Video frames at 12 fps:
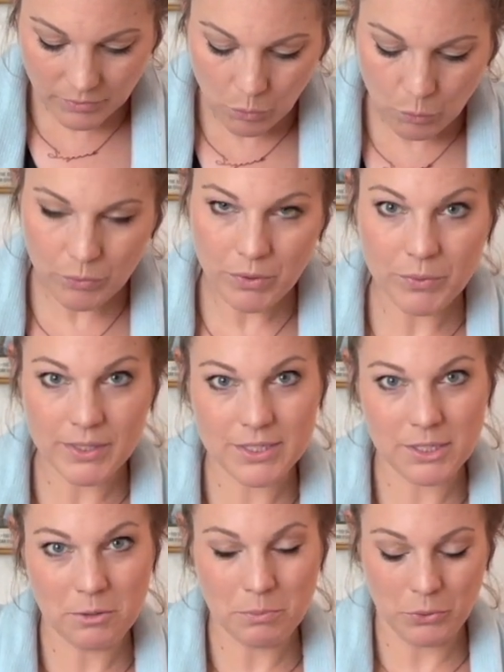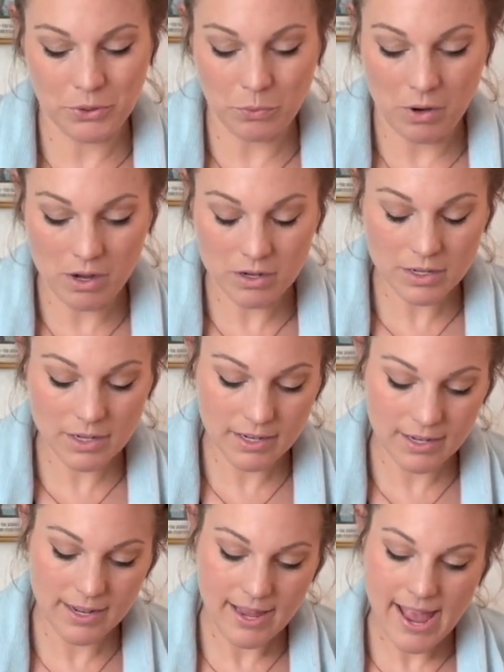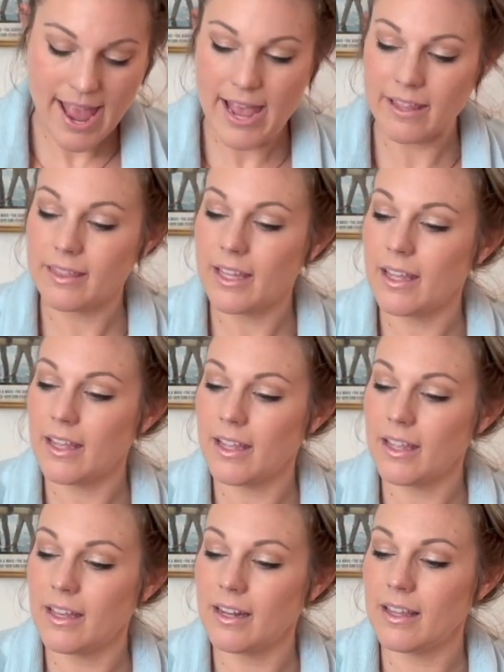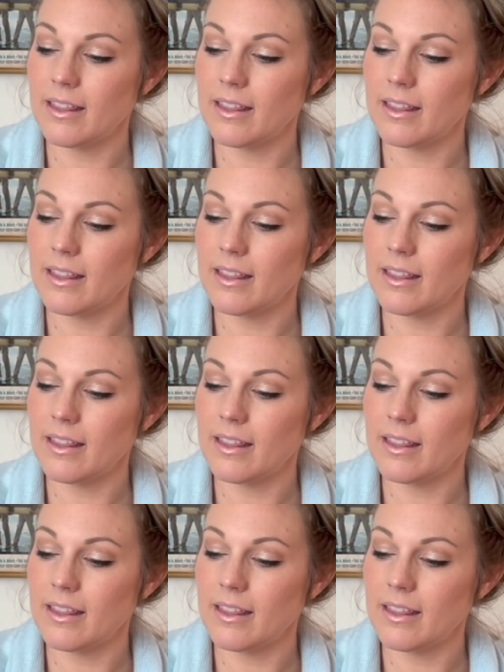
when we went to the boardwalk. And then